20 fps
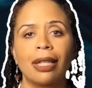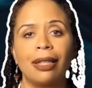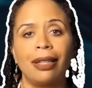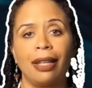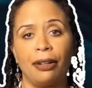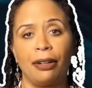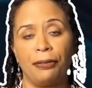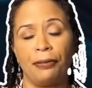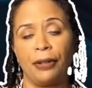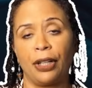that
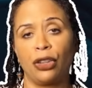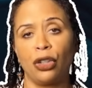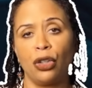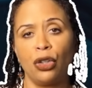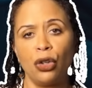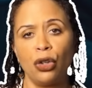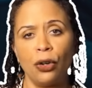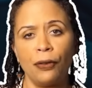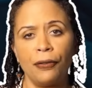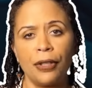affect the
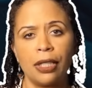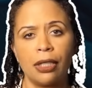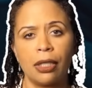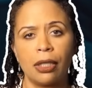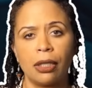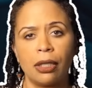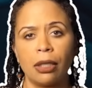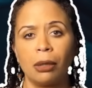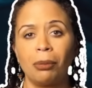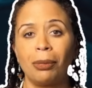nervous
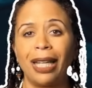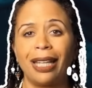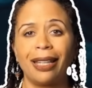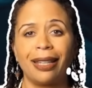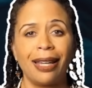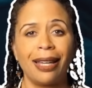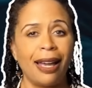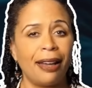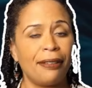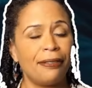system like
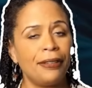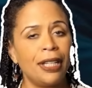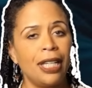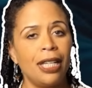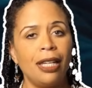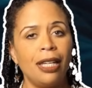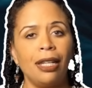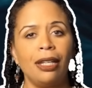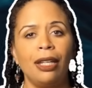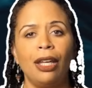
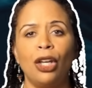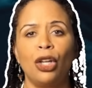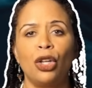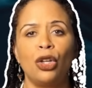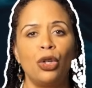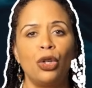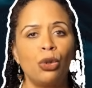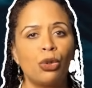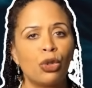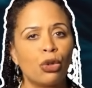caffeine,
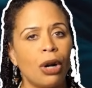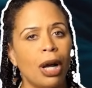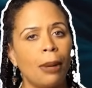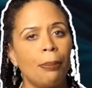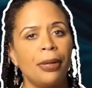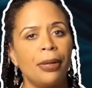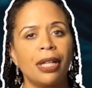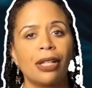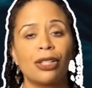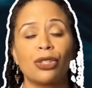
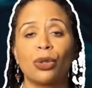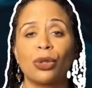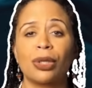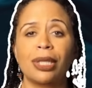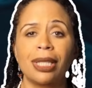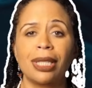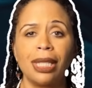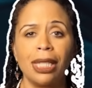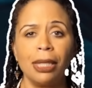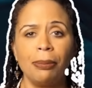nootropics, or
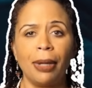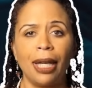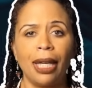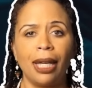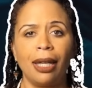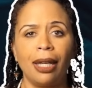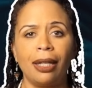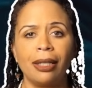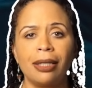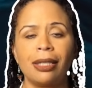sleep
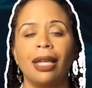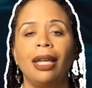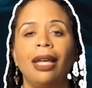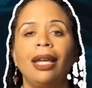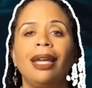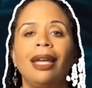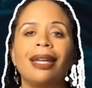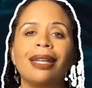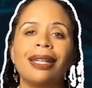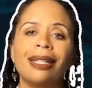aids,
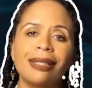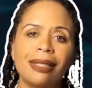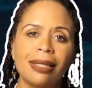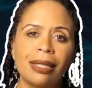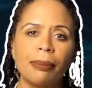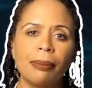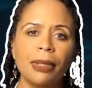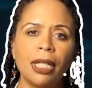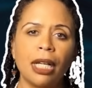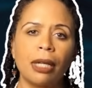can
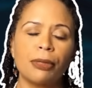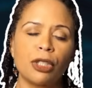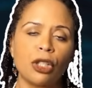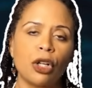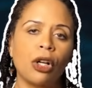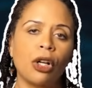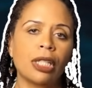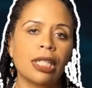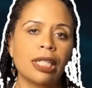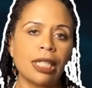sometimes
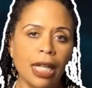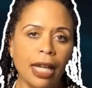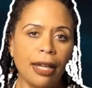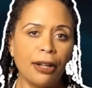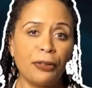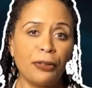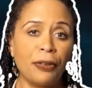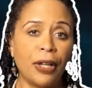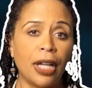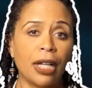cause side
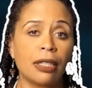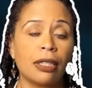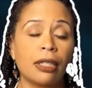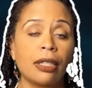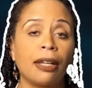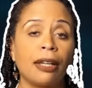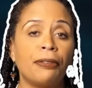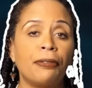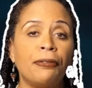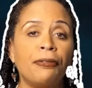effects
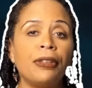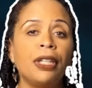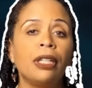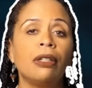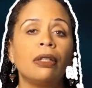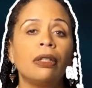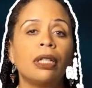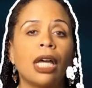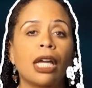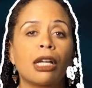that feel
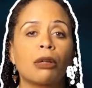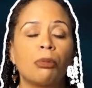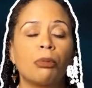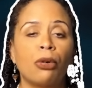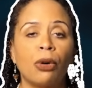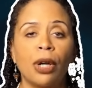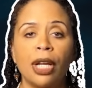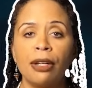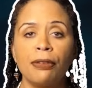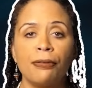like
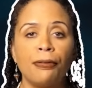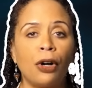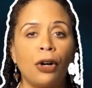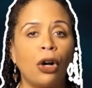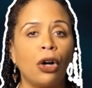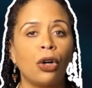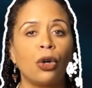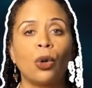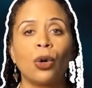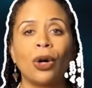brain
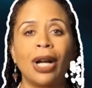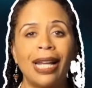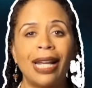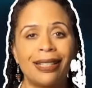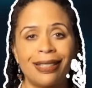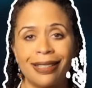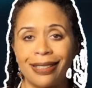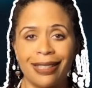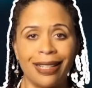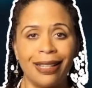fog or
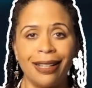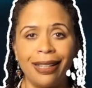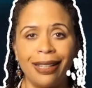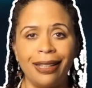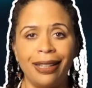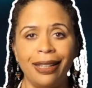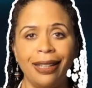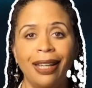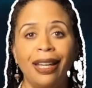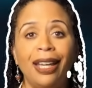
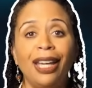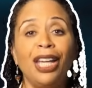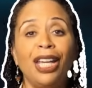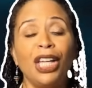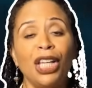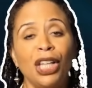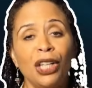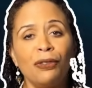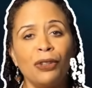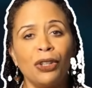anxiety,
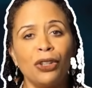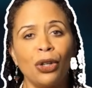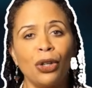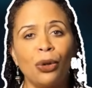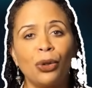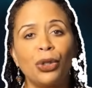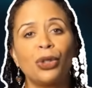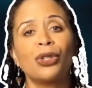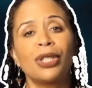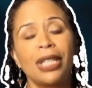even though
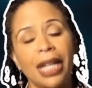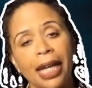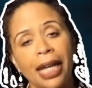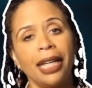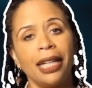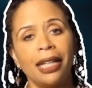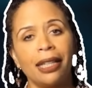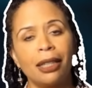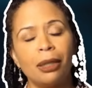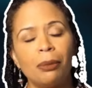you're
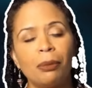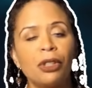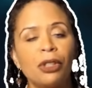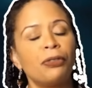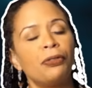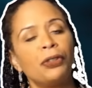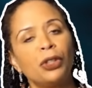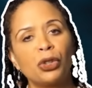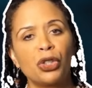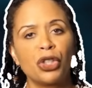taking them to
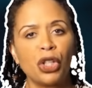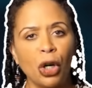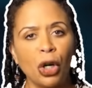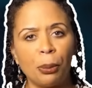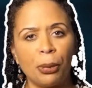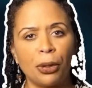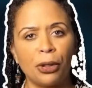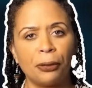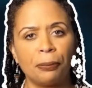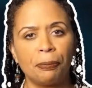feel
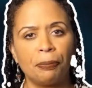sharper.